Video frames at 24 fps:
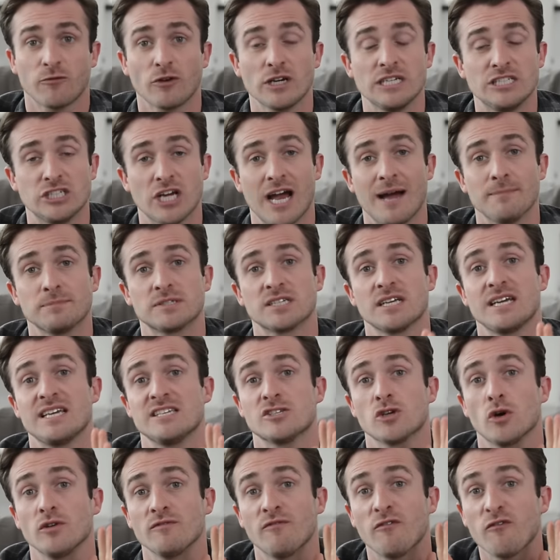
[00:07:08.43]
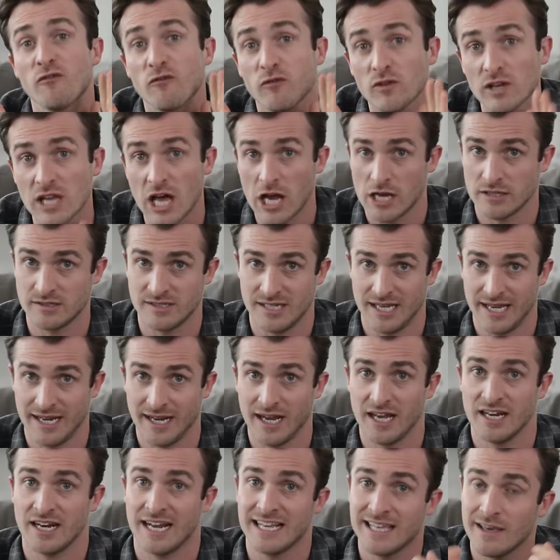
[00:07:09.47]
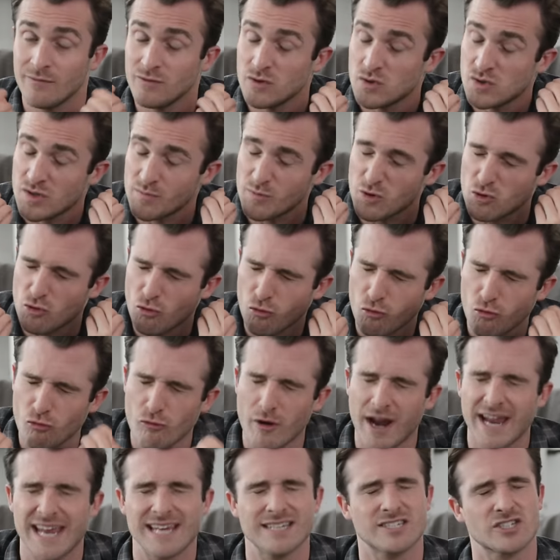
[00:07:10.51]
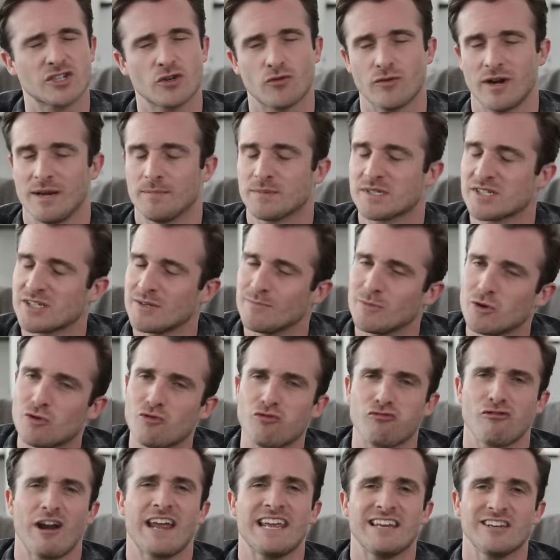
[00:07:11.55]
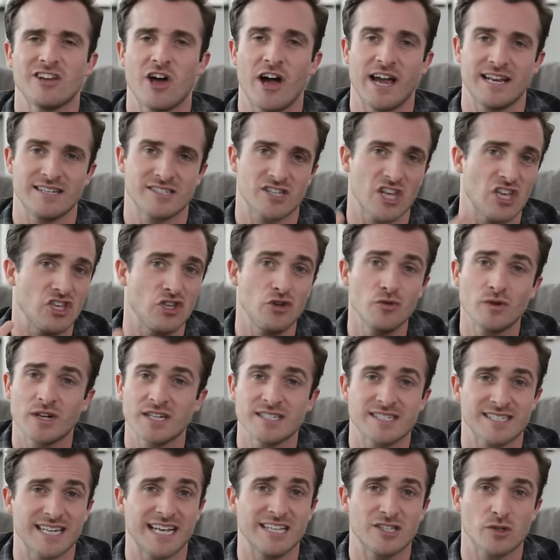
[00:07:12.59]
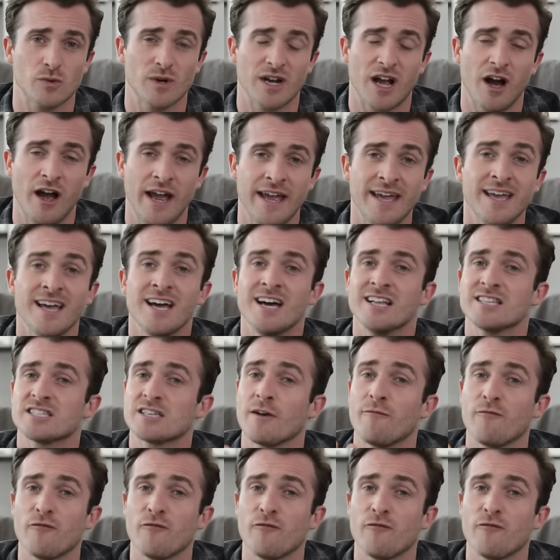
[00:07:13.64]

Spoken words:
free chapter is on flirting, and I give you some great scripts, some great lines that you can say to a guy to